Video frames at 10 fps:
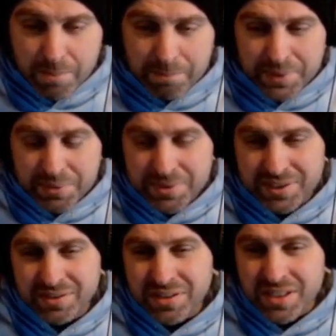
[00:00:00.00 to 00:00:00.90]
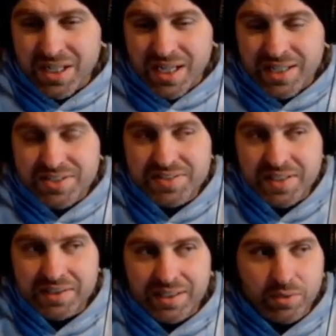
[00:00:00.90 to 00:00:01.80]
but I mean, it's
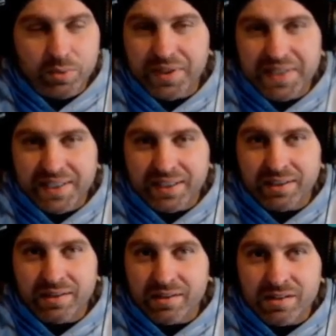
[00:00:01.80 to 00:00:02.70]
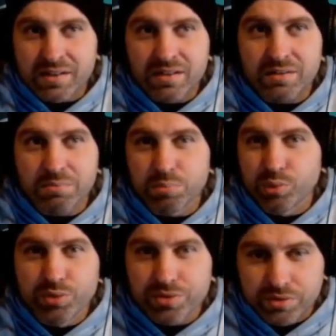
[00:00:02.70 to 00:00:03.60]
not like we're hitting
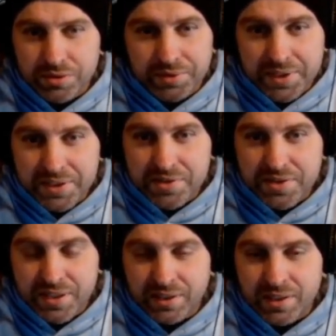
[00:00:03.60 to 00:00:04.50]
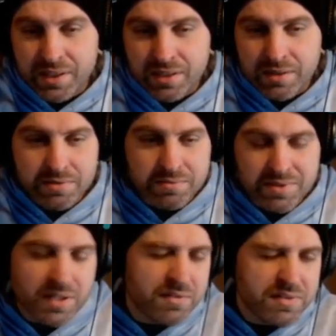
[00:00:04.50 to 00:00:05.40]
brutal or anything.
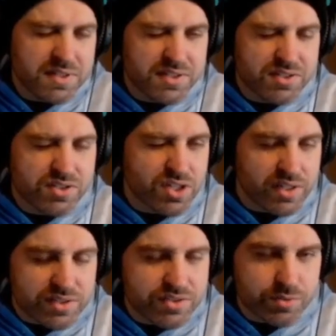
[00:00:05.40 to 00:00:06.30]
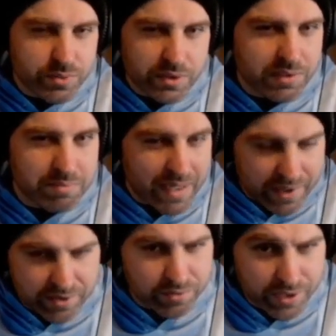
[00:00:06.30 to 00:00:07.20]
None of these chests really
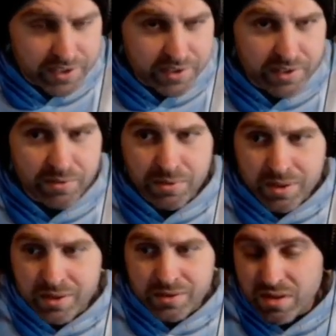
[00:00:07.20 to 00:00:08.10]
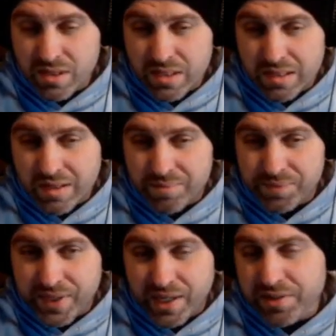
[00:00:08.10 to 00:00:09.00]
matter right now.
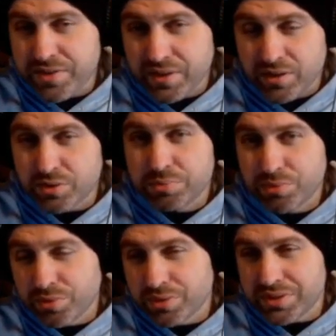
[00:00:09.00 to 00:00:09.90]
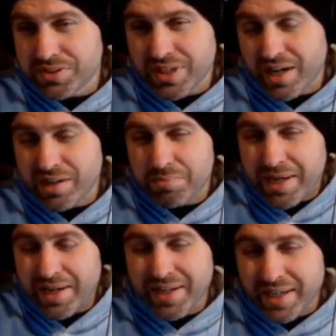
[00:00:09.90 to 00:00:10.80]
Anything under brutal is kind of
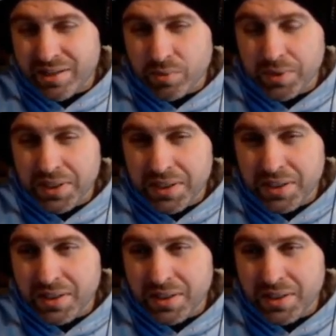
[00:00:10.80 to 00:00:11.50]
bad anyway.